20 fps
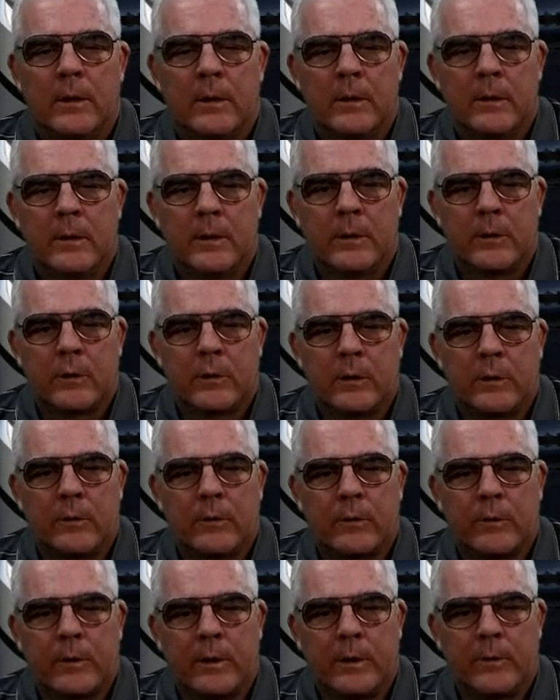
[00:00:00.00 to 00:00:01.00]
I actually
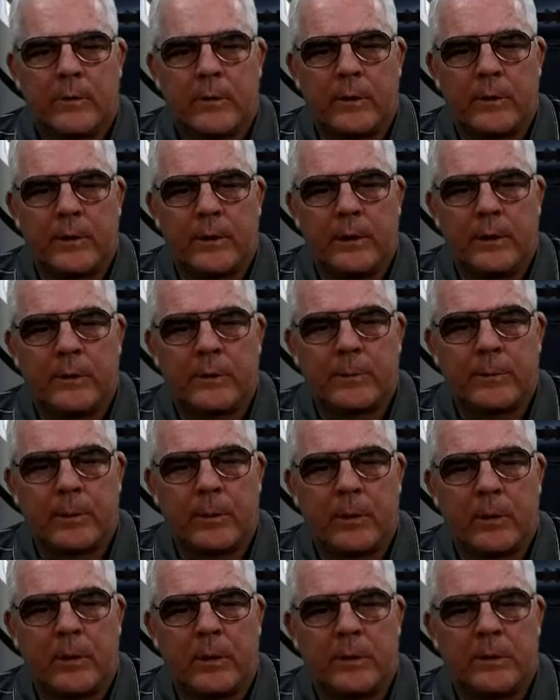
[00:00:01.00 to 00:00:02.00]
favor these
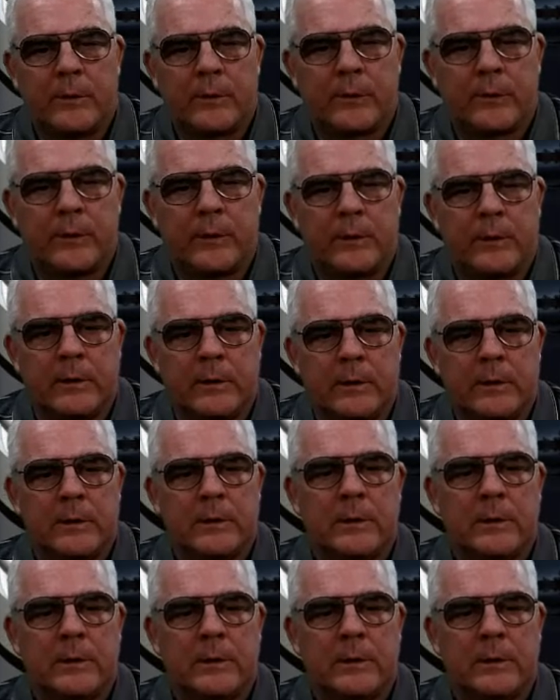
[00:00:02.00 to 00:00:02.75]
pawns here.